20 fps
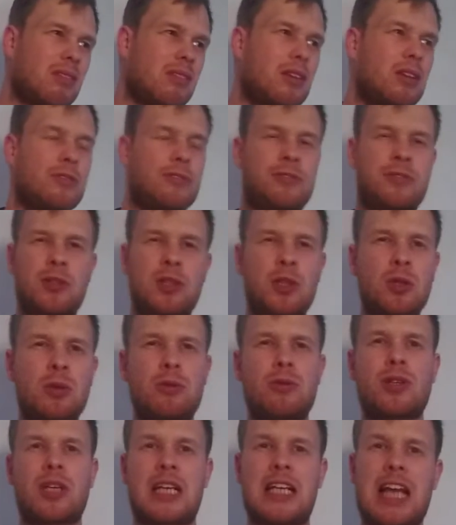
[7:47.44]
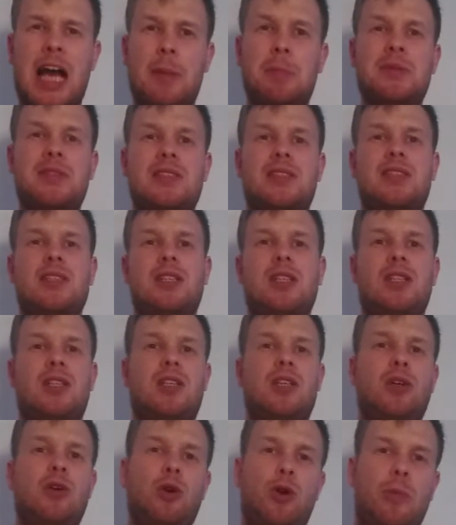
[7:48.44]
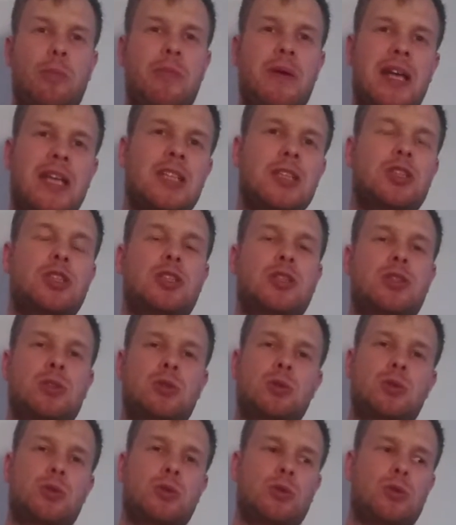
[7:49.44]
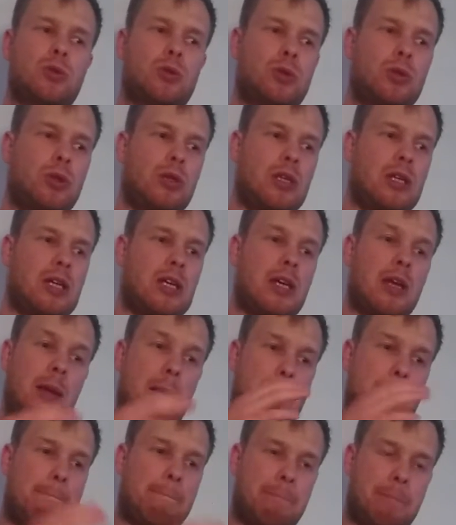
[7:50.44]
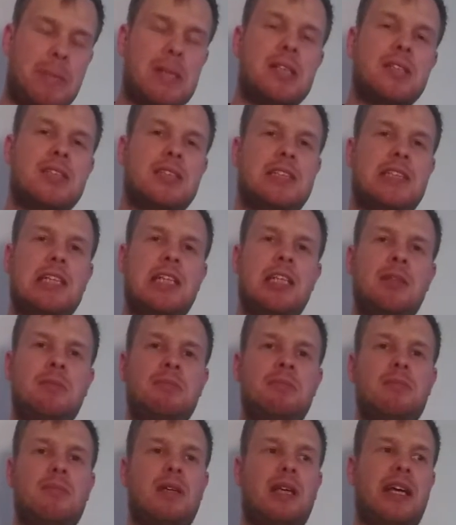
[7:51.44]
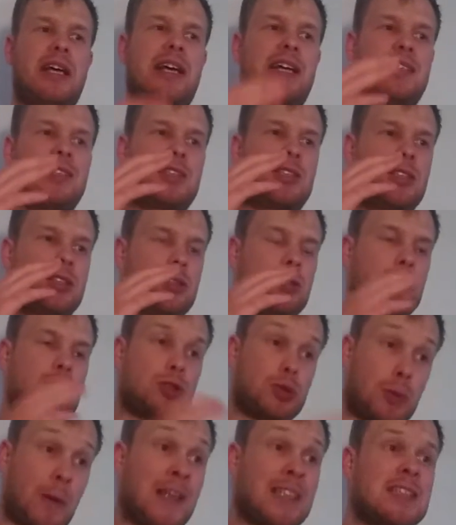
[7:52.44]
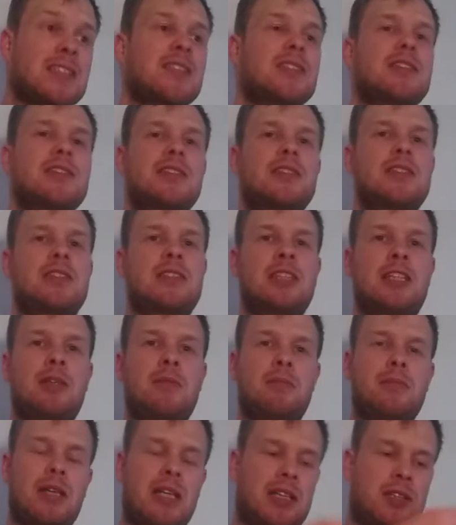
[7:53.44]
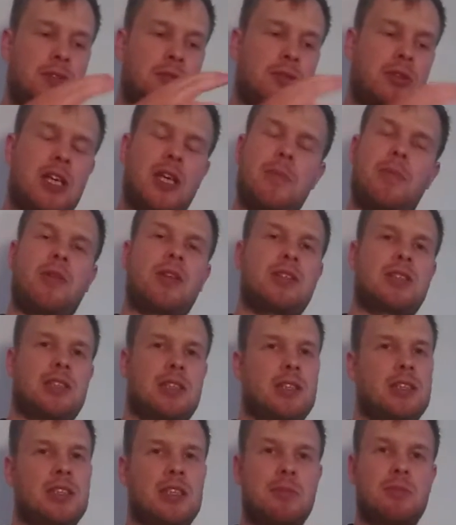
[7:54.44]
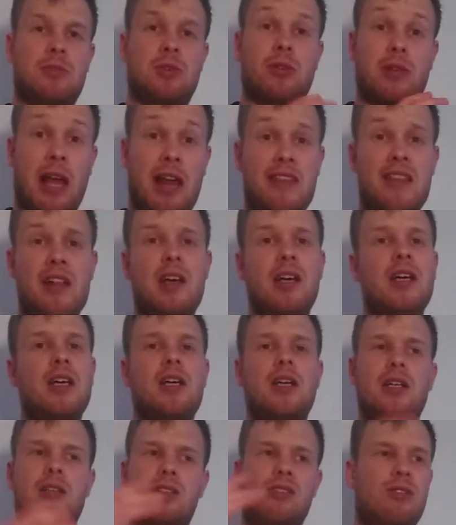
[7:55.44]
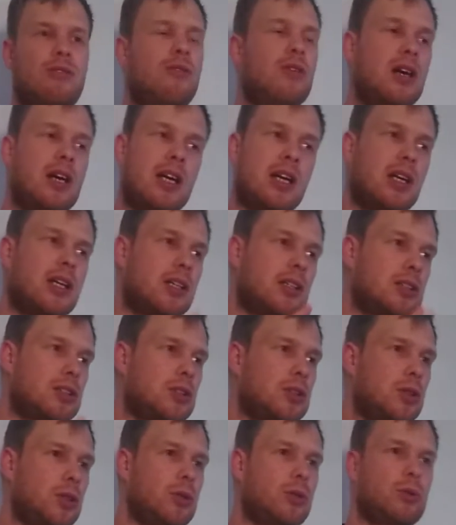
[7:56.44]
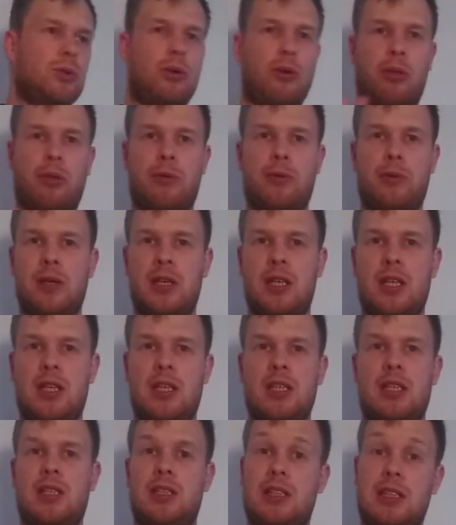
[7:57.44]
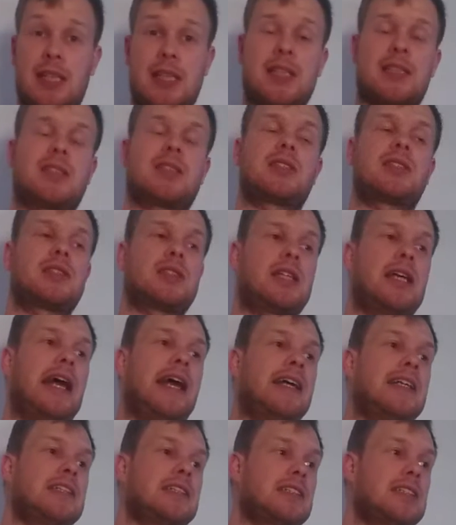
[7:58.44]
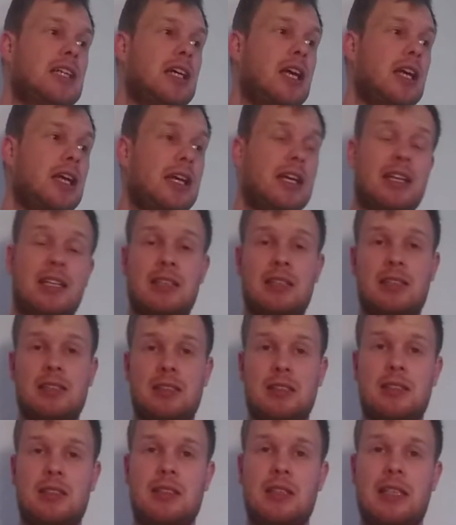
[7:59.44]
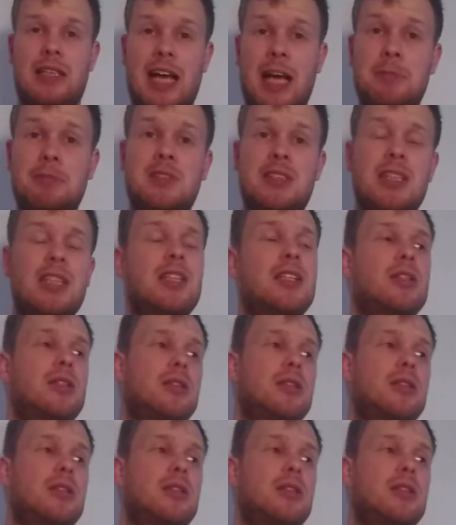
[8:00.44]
a few clubs who manage to build a team and to trust in the team and to keep the team together over 2-3 years. And in Leipzig